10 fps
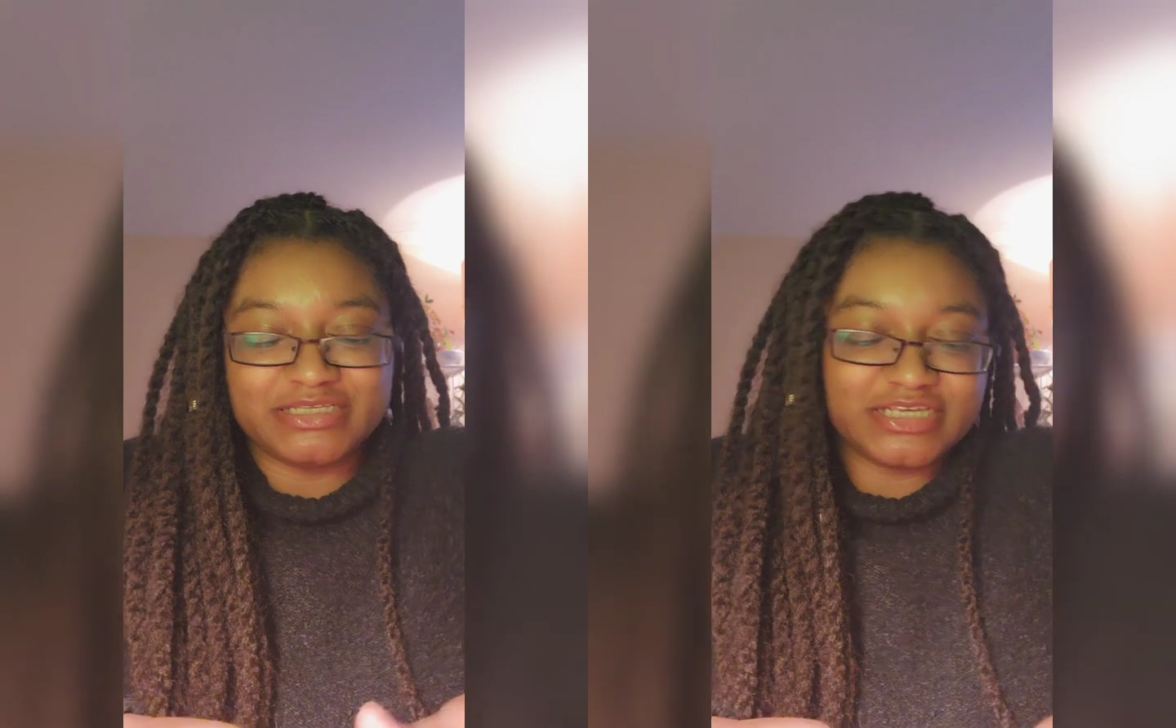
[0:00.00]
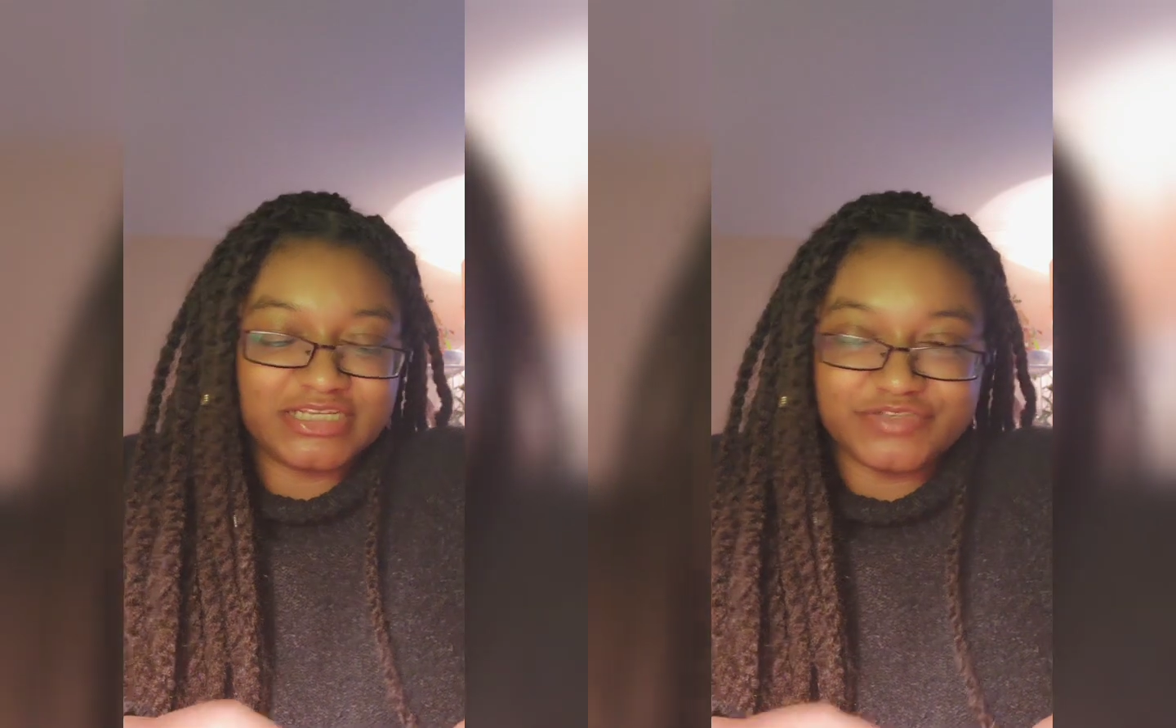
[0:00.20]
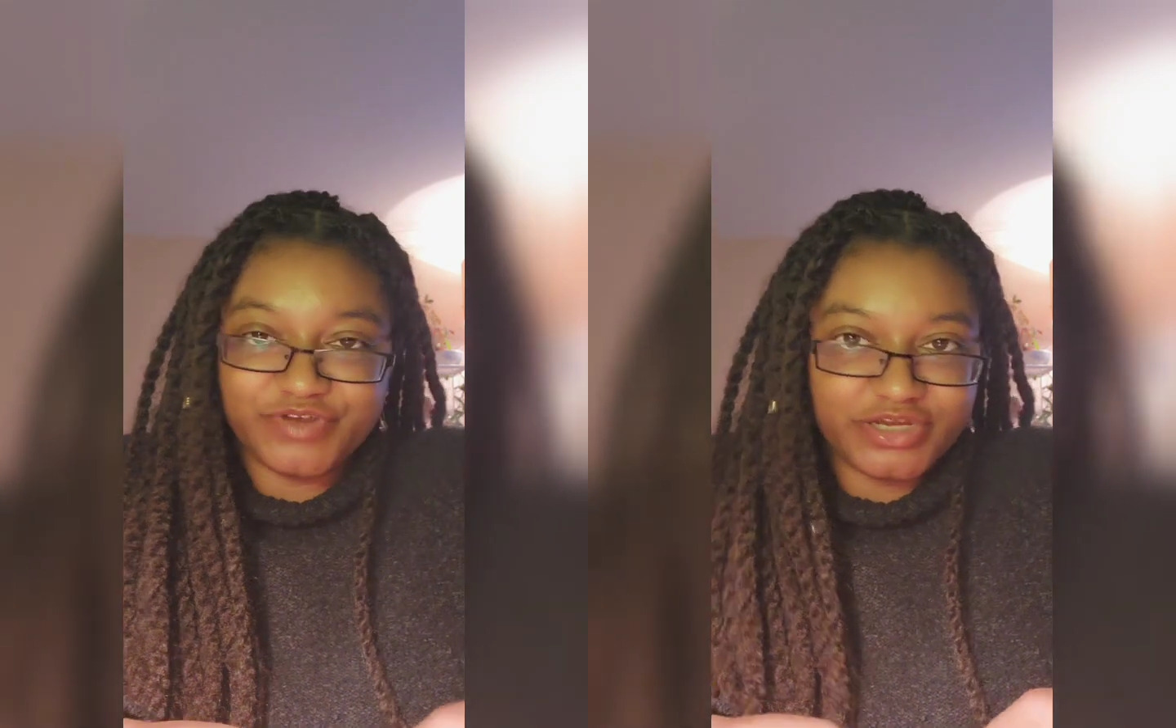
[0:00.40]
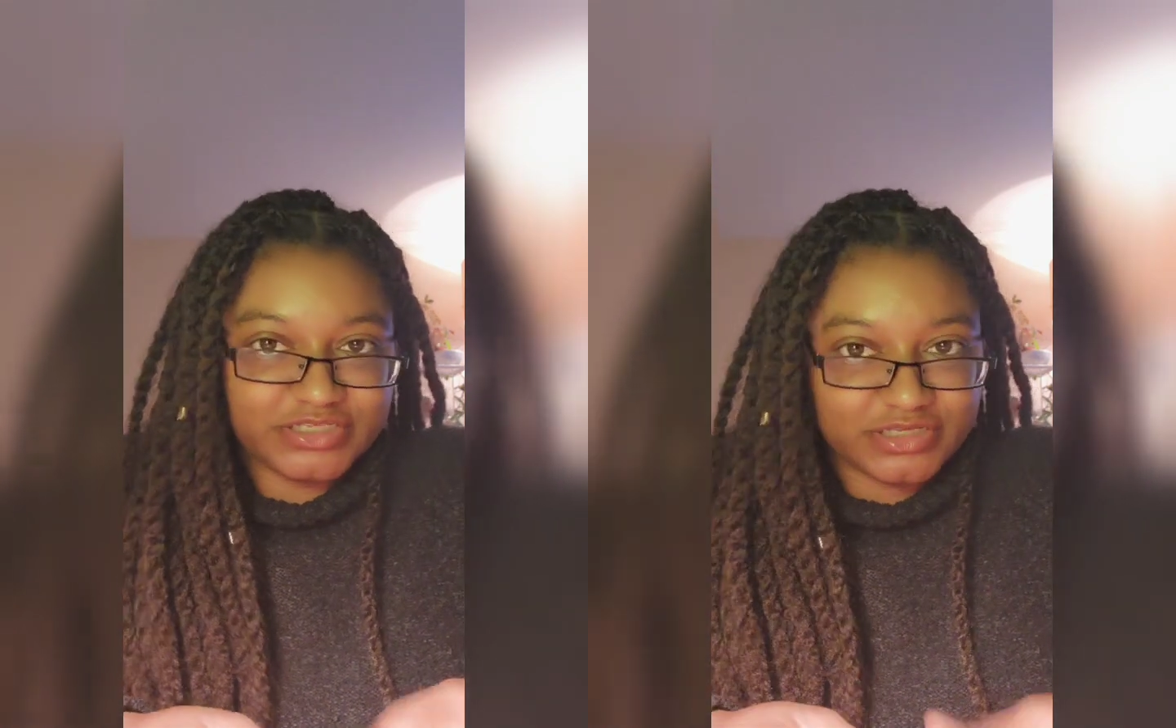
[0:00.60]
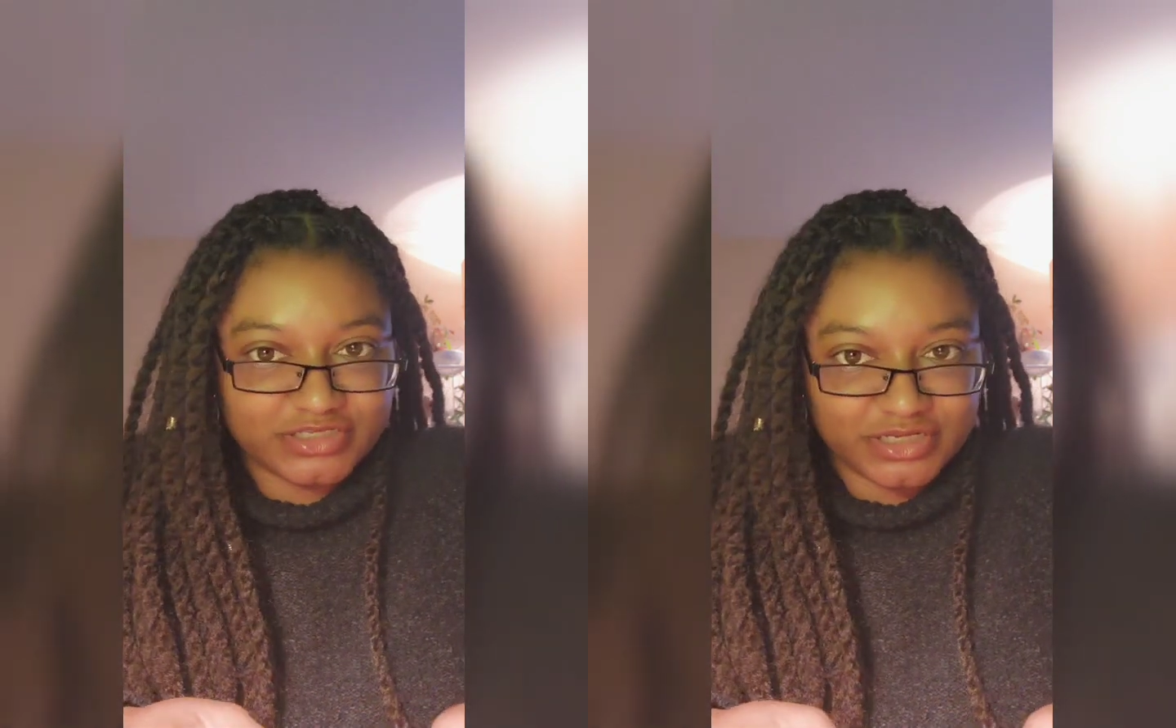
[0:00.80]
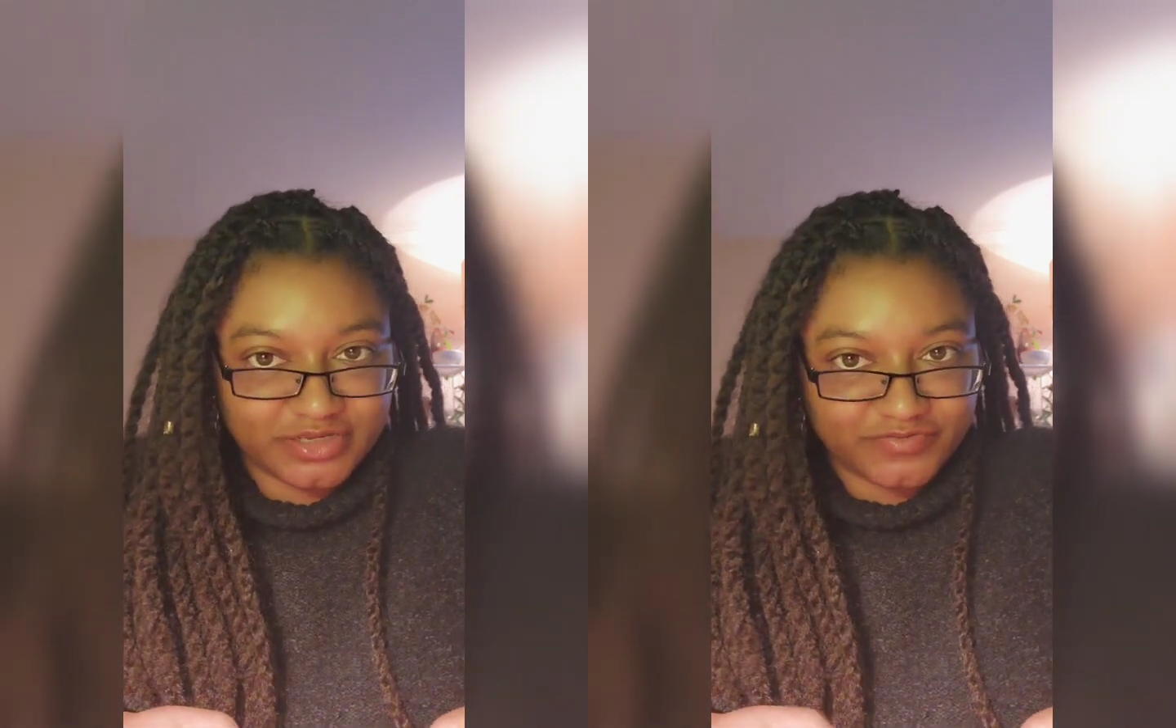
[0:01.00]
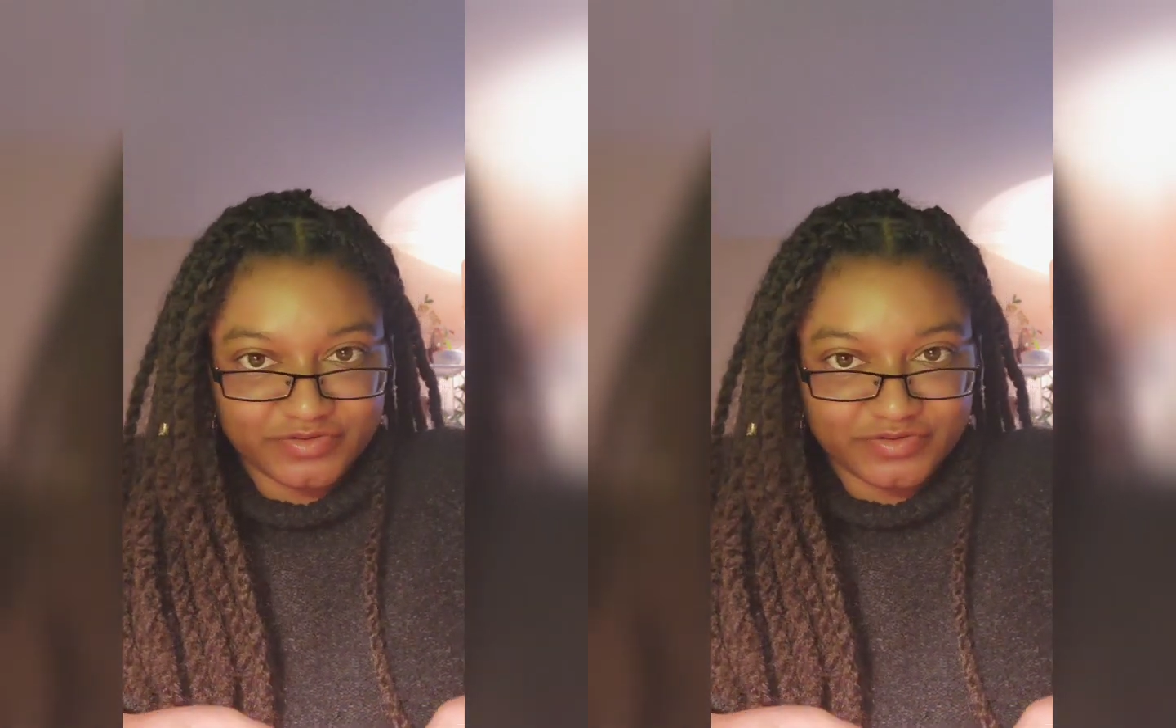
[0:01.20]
skin is very sensitive,